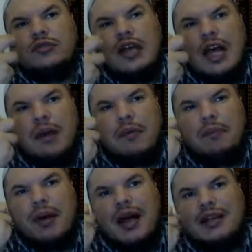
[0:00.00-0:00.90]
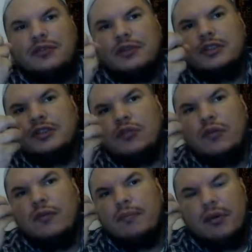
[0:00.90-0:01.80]
that have a past which is
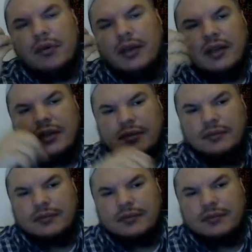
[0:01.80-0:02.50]
overburdening,